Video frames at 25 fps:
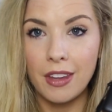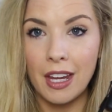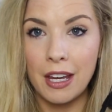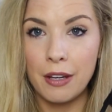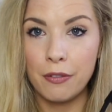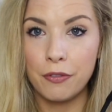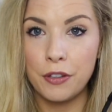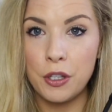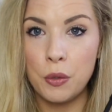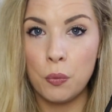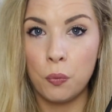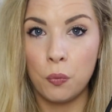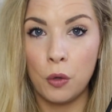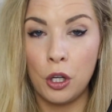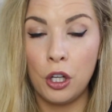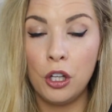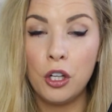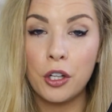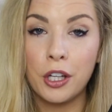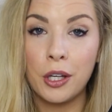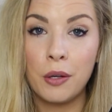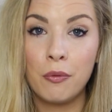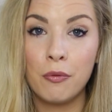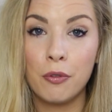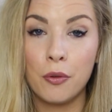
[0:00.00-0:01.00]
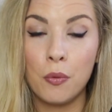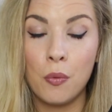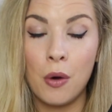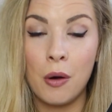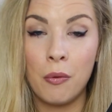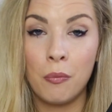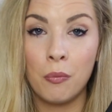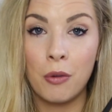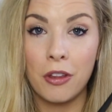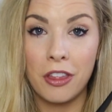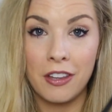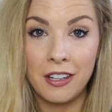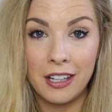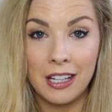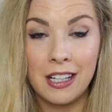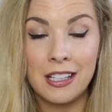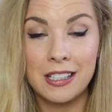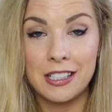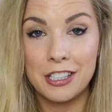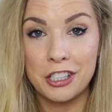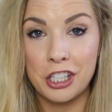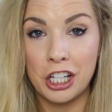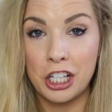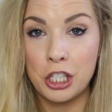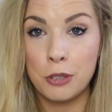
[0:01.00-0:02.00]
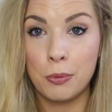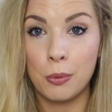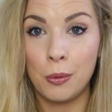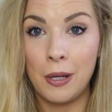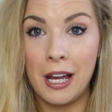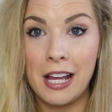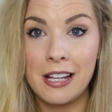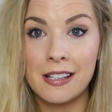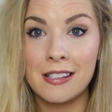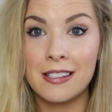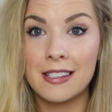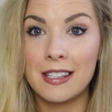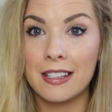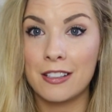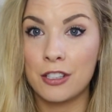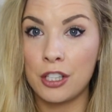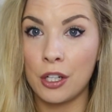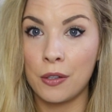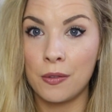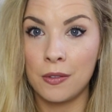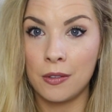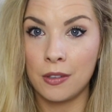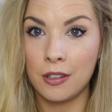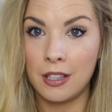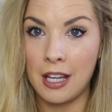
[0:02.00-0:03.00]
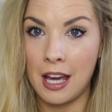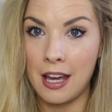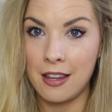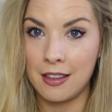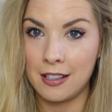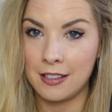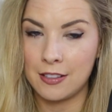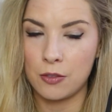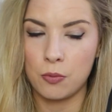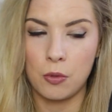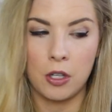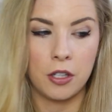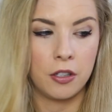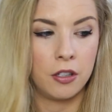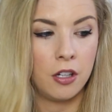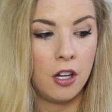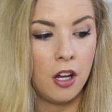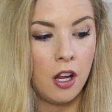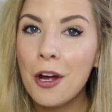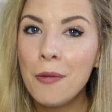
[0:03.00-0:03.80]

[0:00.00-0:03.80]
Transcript: if you are looking for one with an interchangeable lens, don't get this one.